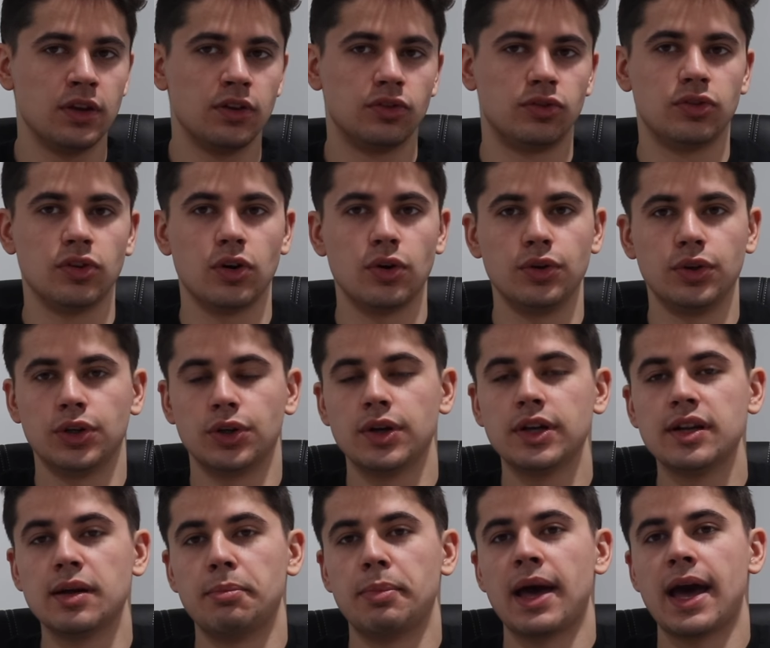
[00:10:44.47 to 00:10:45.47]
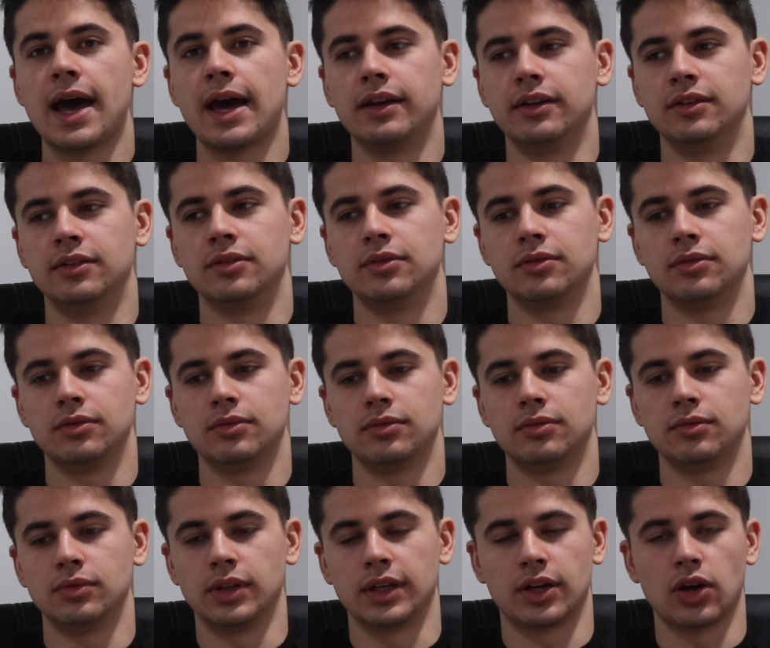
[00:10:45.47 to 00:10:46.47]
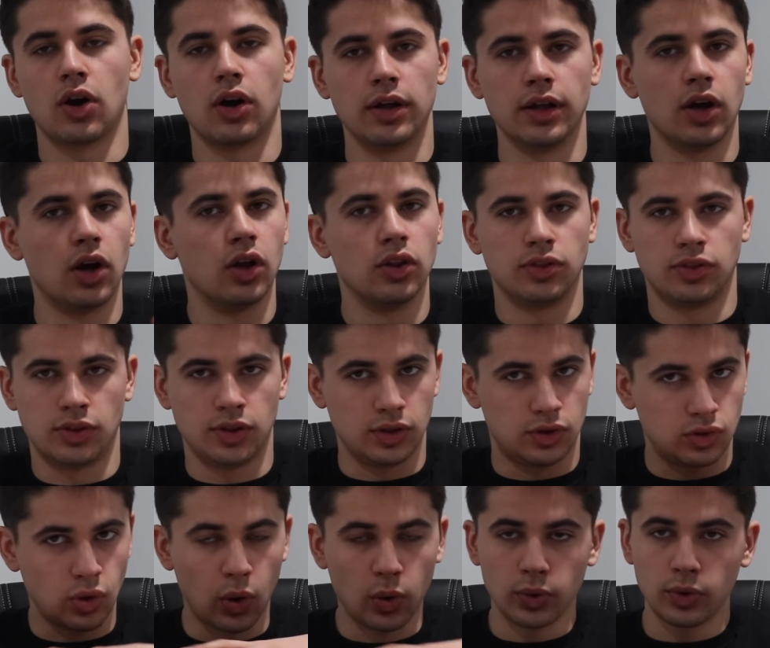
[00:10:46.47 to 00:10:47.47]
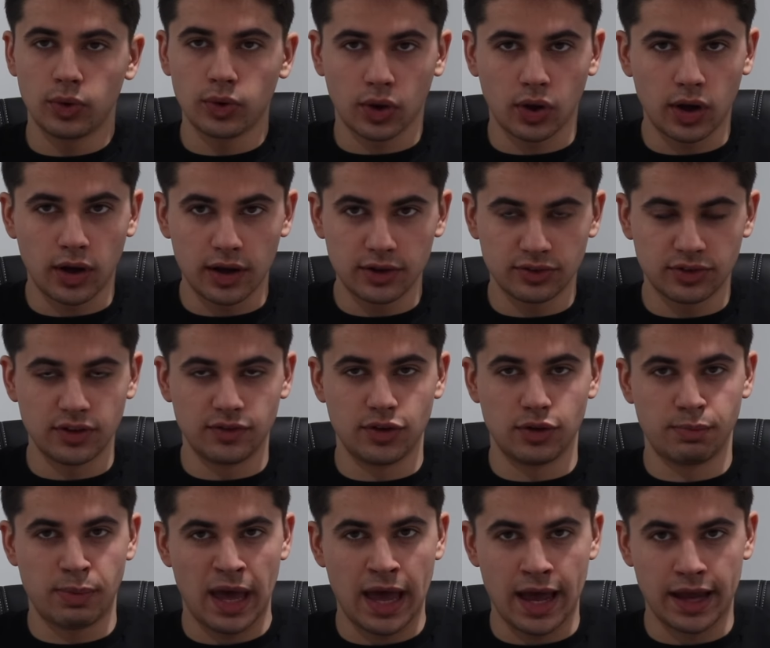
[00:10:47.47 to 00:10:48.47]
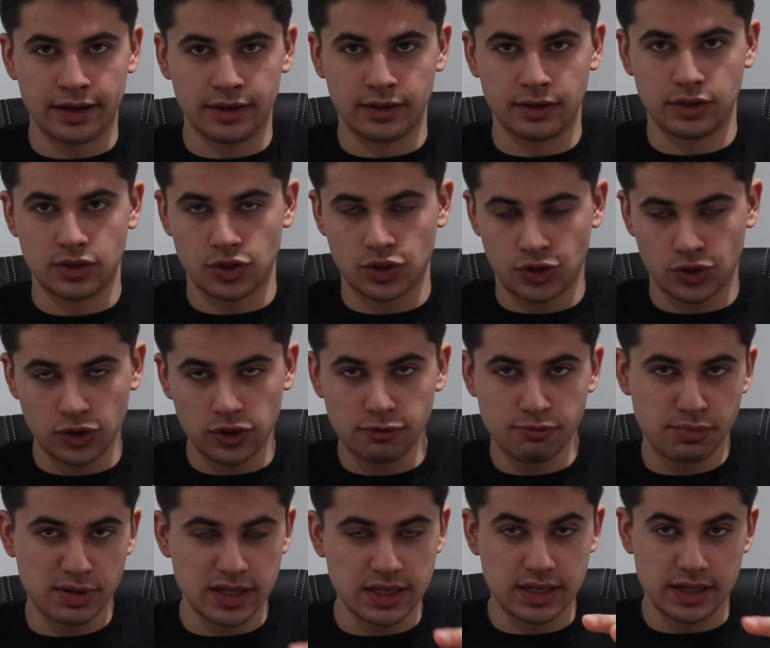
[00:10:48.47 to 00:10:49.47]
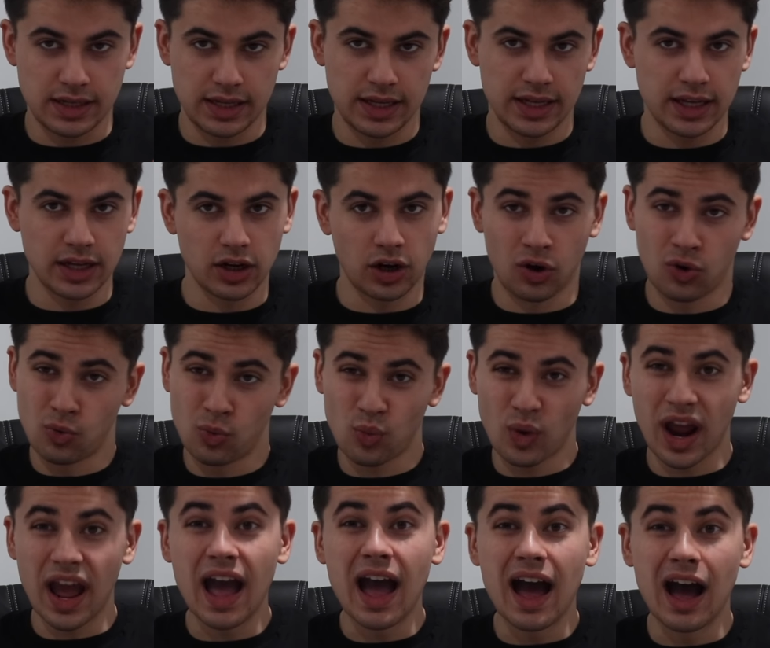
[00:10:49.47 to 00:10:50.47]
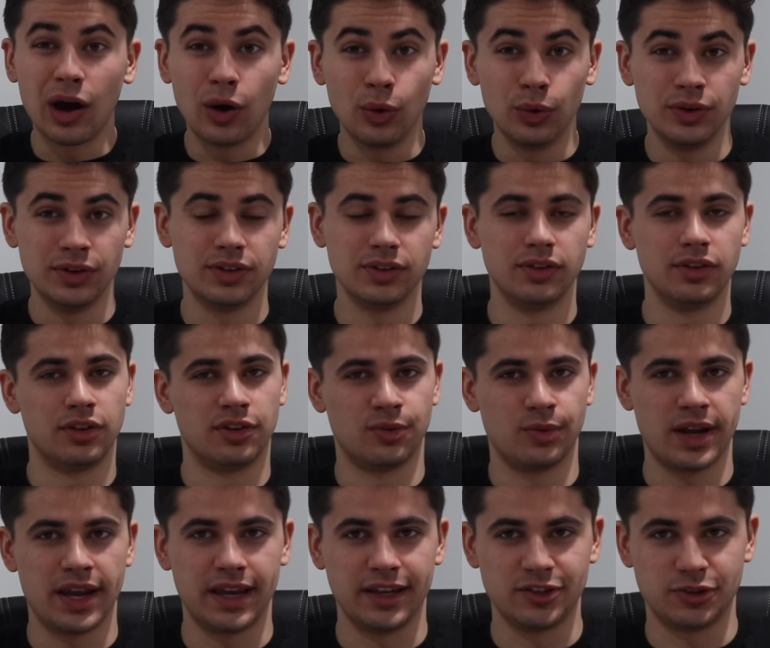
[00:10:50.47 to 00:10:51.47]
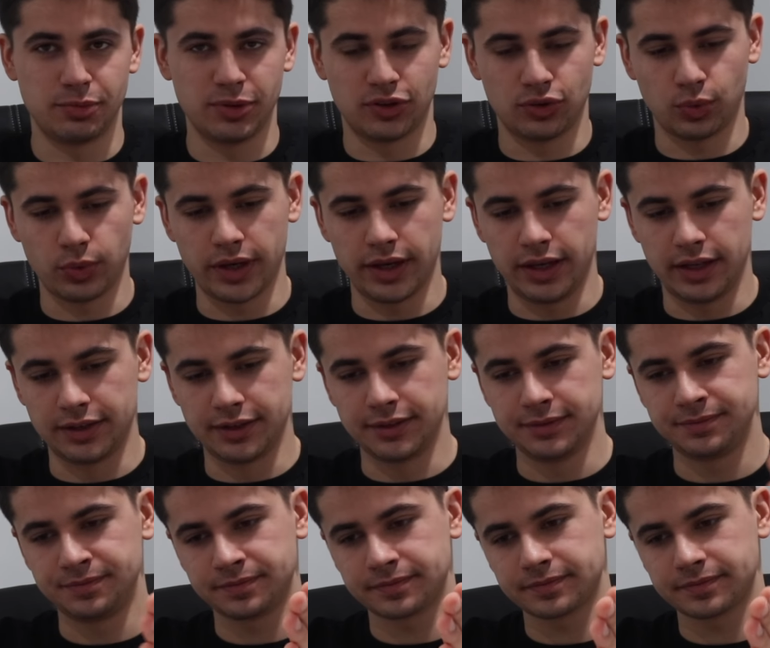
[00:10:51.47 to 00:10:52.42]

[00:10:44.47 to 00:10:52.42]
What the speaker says: So you're in a patent, like the total cost of your patent should be around the range between